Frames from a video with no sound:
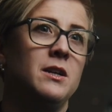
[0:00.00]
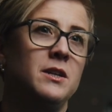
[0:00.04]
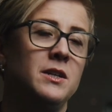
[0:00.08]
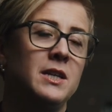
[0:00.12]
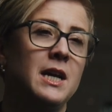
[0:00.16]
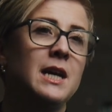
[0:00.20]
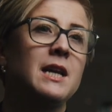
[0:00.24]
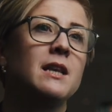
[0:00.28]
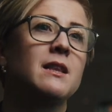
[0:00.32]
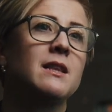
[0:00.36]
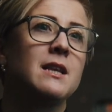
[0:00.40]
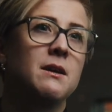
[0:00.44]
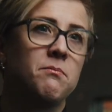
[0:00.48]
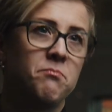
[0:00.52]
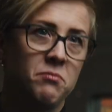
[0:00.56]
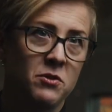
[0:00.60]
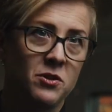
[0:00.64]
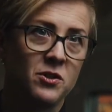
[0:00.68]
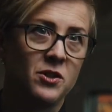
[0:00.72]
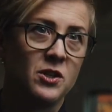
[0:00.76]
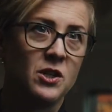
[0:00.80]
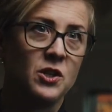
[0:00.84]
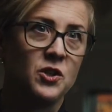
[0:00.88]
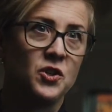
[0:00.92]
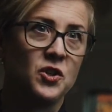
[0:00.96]
data
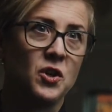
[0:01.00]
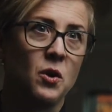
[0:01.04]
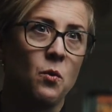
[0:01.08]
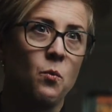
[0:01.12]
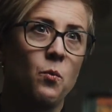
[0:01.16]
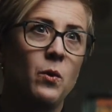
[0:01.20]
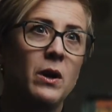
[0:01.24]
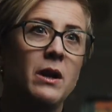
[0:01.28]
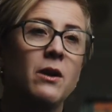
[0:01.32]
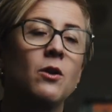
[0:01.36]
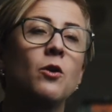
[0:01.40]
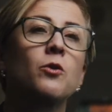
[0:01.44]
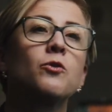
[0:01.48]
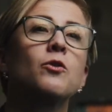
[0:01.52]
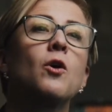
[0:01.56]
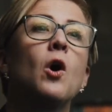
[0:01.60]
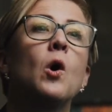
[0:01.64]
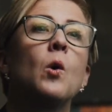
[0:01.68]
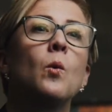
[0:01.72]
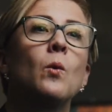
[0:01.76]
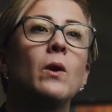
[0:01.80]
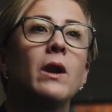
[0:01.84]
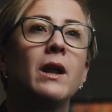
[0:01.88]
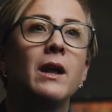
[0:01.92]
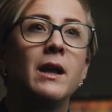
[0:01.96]
precision will not
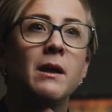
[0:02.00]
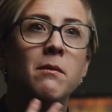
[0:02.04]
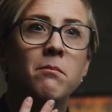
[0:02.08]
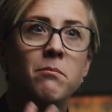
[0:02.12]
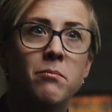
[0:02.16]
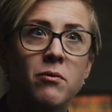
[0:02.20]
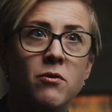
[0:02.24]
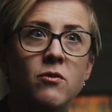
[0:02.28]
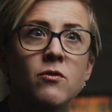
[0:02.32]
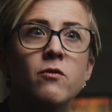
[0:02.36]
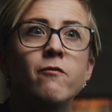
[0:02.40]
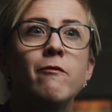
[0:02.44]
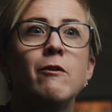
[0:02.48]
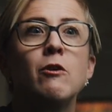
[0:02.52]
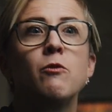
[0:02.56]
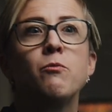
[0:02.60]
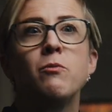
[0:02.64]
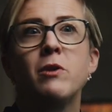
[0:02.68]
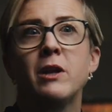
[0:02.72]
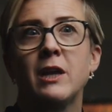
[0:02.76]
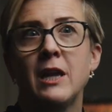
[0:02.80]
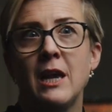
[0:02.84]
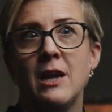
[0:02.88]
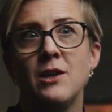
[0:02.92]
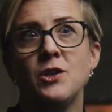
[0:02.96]
only improve
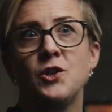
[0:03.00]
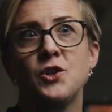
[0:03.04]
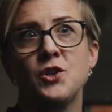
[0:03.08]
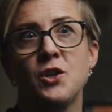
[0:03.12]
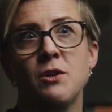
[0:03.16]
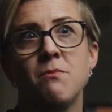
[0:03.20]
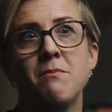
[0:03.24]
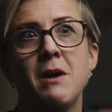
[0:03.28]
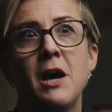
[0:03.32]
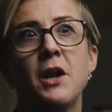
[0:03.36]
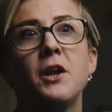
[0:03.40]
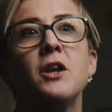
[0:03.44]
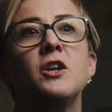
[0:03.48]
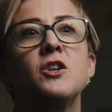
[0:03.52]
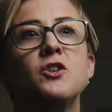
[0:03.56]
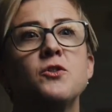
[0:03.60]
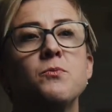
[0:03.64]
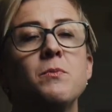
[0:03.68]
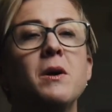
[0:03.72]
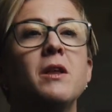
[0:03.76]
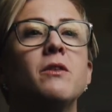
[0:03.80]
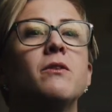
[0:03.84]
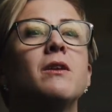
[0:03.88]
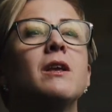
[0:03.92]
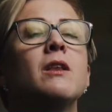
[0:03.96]
lubrication
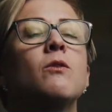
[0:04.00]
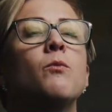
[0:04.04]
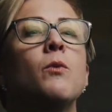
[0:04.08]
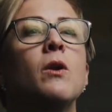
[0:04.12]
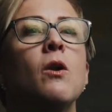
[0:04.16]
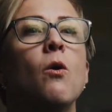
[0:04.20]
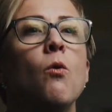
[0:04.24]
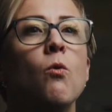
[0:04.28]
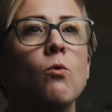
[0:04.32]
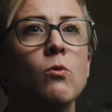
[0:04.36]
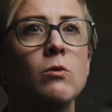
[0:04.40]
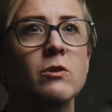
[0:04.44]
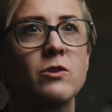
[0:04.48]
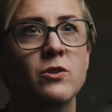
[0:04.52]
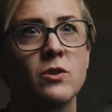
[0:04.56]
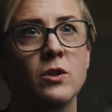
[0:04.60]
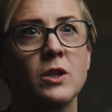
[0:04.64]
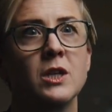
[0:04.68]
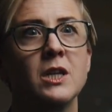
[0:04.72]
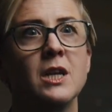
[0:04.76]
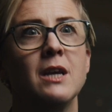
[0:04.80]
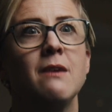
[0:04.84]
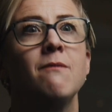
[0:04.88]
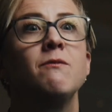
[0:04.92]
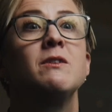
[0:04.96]
management, it will also
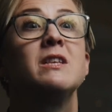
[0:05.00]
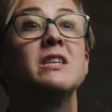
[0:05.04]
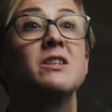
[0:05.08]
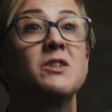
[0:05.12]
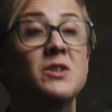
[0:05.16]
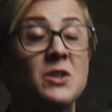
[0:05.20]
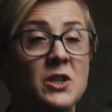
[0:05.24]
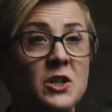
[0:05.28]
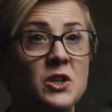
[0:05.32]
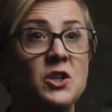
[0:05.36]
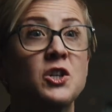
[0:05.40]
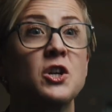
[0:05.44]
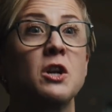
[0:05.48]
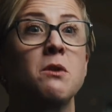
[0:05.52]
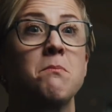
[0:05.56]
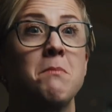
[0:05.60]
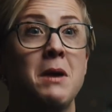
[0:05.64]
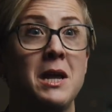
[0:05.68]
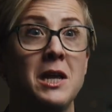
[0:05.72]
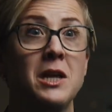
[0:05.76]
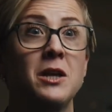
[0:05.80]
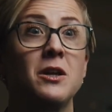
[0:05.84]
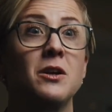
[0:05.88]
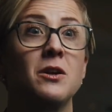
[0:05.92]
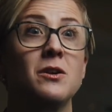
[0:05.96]
give decision
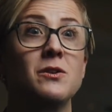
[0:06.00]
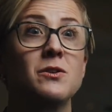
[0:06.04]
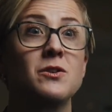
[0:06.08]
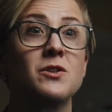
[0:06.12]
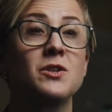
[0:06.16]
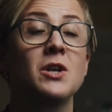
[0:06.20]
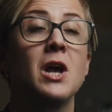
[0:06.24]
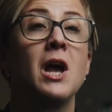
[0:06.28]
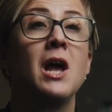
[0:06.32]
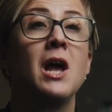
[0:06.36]
makers